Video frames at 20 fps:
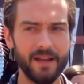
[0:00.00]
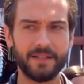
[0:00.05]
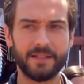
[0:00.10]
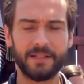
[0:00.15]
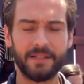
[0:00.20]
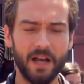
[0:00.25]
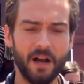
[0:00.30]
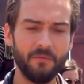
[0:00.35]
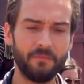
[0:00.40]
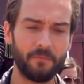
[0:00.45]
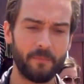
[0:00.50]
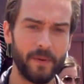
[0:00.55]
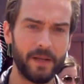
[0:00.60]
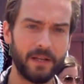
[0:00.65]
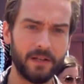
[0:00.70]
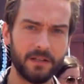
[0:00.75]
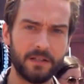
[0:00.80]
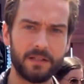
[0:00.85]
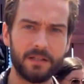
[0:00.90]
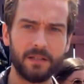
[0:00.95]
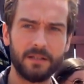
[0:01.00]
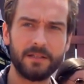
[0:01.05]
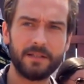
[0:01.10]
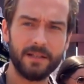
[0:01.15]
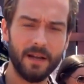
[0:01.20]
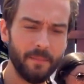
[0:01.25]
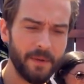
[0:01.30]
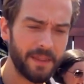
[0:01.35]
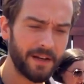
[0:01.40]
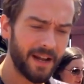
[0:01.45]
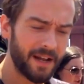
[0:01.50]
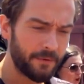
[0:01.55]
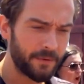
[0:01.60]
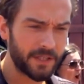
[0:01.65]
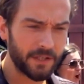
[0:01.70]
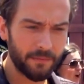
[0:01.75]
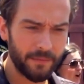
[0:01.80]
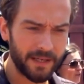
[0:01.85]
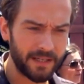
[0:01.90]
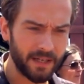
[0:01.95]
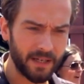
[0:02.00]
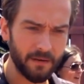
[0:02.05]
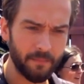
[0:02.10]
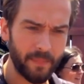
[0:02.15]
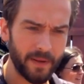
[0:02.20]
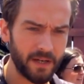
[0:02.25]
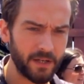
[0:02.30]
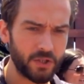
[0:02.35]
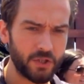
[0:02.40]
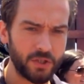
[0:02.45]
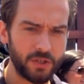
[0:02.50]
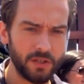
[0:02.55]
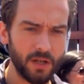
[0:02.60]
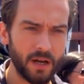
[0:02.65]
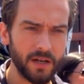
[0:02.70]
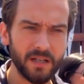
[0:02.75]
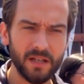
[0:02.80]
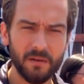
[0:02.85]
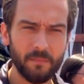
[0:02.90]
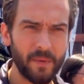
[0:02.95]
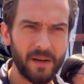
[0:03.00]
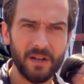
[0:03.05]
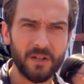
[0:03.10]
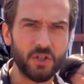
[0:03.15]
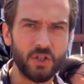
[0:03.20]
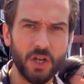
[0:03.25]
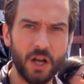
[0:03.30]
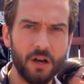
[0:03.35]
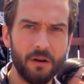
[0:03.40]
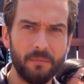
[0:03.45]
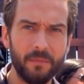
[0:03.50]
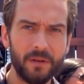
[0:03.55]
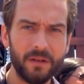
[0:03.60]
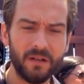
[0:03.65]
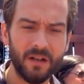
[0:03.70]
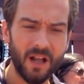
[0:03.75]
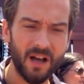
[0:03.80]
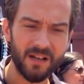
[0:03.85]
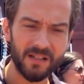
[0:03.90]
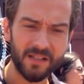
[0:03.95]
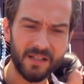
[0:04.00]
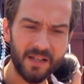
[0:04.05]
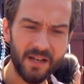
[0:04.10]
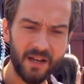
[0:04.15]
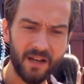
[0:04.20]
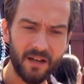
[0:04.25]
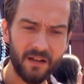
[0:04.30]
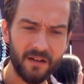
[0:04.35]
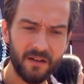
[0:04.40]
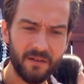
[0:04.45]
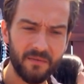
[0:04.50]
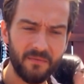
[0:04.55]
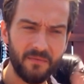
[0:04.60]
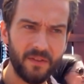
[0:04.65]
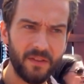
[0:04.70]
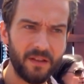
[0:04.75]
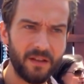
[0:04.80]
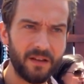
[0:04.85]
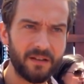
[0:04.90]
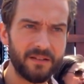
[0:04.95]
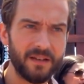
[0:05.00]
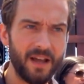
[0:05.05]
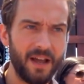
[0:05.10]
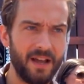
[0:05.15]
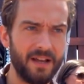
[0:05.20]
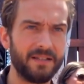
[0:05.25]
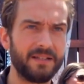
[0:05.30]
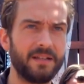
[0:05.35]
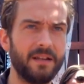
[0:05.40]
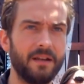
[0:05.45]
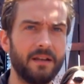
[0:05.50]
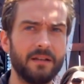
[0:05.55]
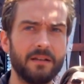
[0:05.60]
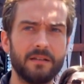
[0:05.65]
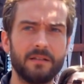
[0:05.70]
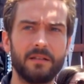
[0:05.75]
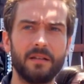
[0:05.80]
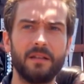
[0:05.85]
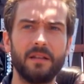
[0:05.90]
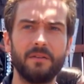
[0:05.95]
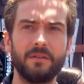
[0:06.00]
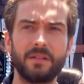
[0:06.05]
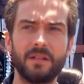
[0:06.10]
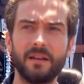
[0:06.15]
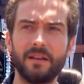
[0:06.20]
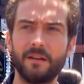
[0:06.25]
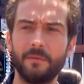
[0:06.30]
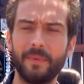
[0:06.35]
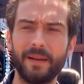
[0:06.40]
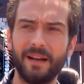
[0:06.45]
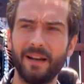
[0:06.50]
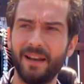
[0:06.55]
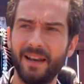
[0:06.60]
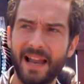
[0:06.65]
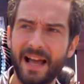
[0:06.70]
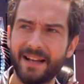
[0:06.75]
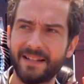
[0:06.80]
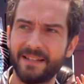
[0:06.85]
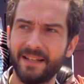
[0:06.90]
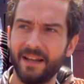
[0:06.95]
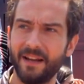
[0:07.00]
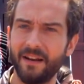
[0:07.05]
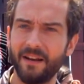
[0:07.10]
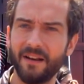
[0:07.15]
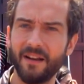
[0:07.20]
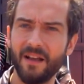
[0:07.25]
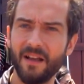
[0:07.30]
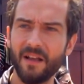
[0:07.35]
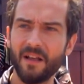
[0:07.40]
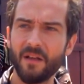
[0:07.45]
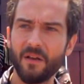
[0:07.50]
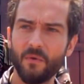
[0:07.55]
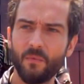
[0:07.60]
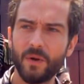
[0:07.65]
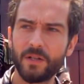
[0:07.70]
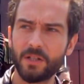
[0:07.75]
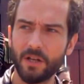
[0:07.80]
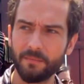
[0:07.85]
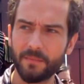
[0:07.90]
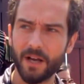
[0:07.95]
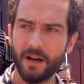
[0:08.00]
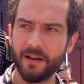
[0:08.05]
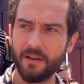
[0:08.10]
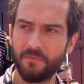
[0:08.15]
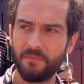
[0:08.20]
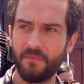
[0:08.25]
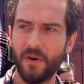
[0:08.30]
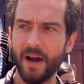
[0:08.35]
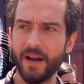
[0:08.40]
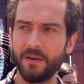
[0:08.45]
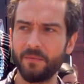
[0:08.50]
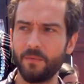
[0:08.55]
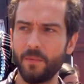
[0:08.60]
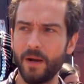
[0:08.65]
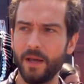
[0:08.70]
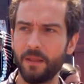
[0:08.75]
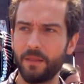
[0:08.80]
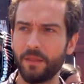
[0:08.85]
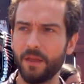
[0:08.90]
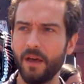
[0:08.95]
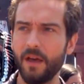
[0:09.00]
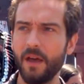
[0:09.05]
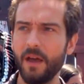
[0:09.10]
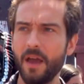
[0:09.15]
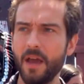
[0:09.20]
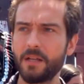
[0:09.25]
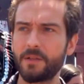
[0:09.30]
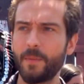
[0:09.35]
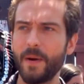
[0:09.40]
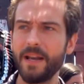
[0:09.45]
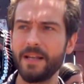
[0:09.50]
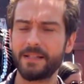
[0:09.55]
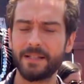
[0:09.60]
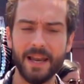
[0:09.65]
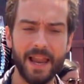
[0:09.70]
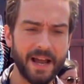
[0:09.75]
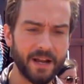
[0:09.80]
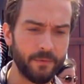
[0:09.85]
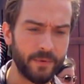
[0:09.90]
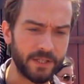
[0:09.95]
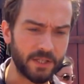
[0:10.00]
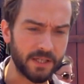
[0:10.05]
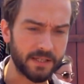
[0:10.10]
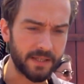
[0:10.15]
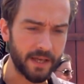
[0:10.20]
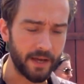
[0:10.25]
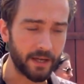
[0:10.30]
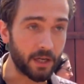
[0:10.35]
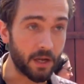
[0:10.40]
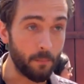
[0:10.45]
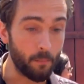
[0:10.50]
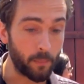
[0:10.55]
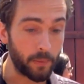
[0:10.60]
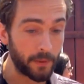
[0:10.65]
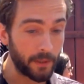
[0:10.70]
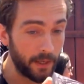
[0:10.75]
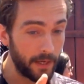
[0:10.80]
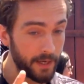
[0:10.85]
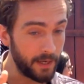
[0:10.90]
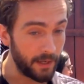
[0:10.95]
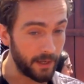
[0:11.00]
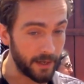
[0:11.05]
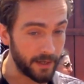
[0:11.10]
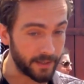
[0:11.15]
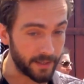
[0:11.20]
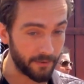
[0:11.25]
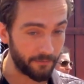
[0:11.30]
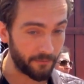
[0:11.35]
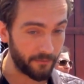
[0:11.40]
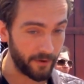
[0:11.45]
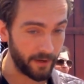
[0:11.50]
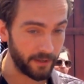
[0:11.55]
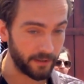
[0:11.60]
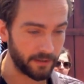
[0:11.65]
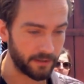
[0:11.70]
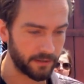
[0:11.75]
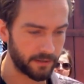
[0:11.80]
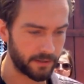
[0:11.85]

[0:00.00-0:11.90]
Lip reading: It's tough because some of the languages we did, I did a bit of German last year for the Hessians, and there was a little bit of Latin, which I'm kind of fine with. It's when it's languages that are completely different.